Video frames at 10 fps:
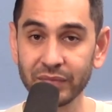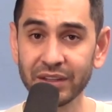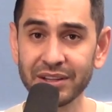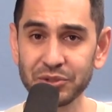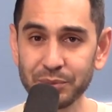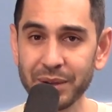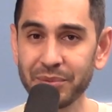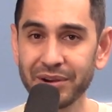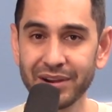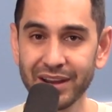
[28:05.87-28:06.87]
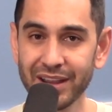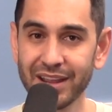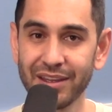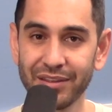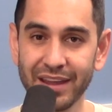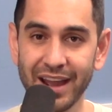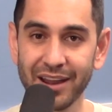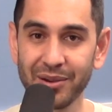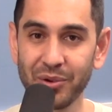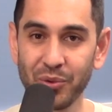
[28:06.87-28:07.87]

Let's remember that